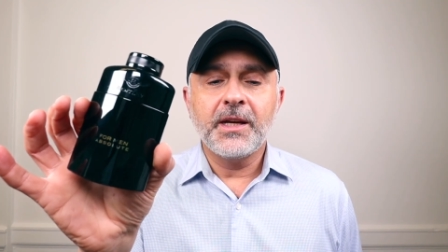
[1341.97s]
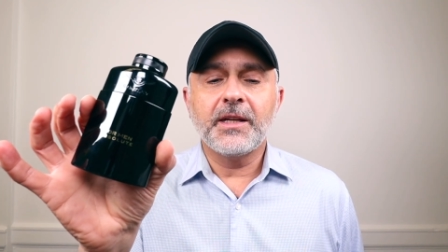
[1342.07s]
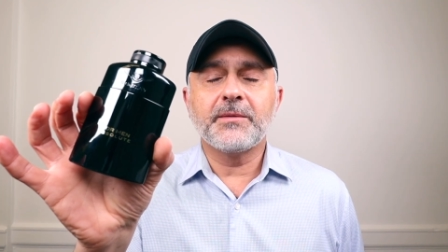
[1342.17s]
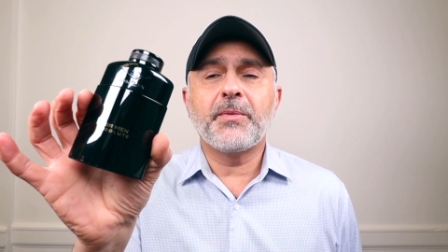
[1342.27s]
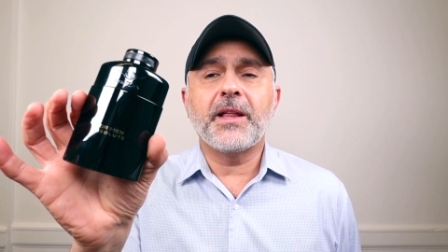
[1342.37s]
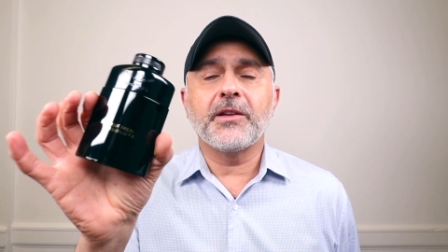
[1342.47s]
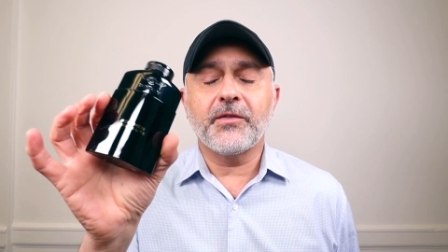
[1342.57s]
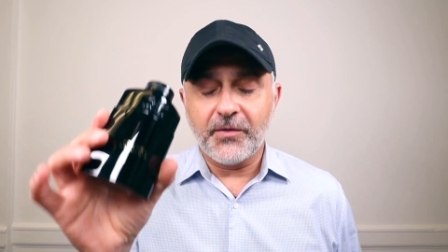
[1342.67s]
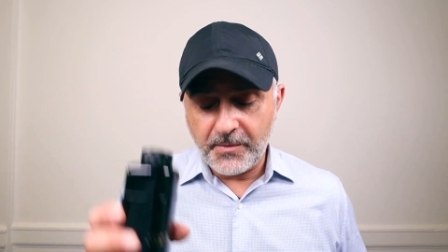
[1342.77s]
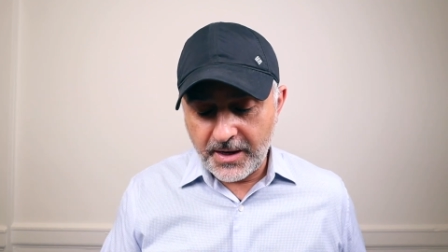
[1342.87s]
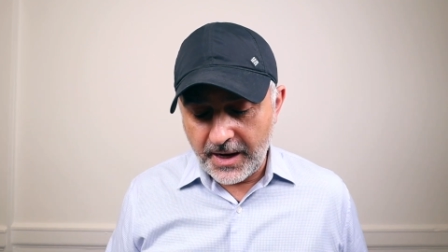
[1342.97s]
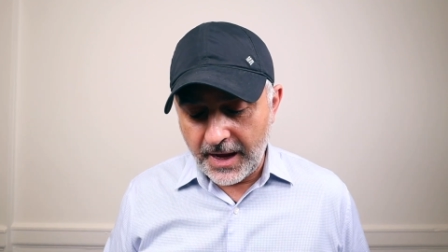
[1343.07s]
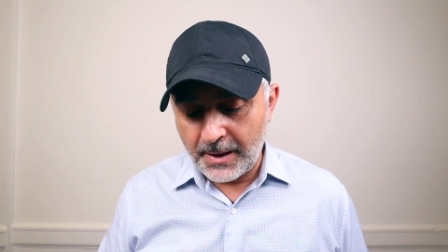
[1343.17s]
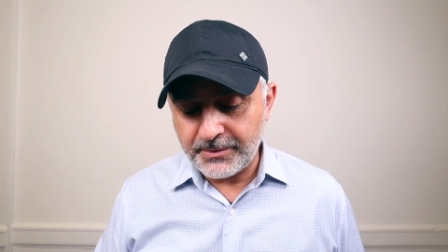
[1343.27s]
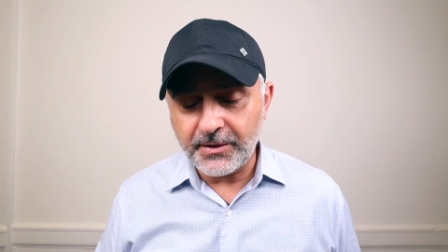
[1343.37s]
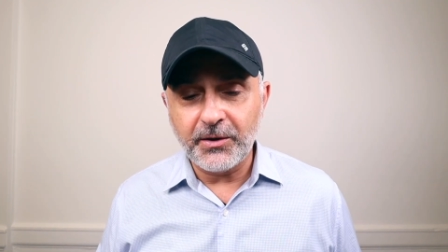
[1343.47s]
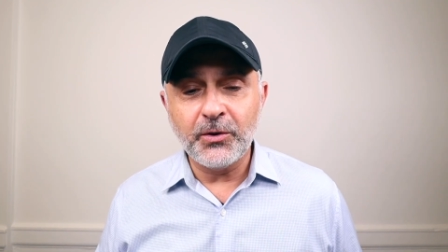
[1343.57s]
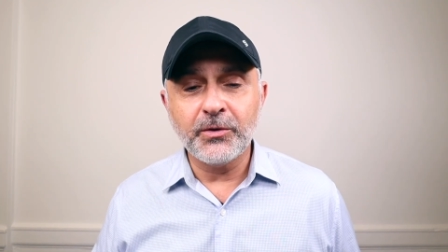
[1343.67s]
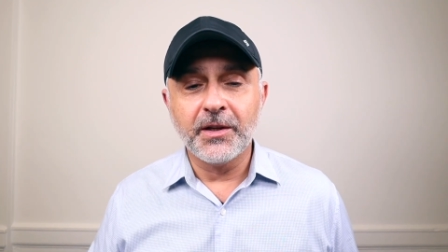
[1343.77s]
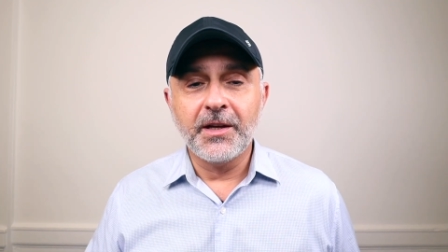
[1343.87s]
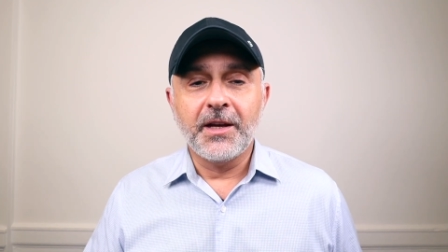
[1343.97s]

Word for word: is Bentley for Men Absolute.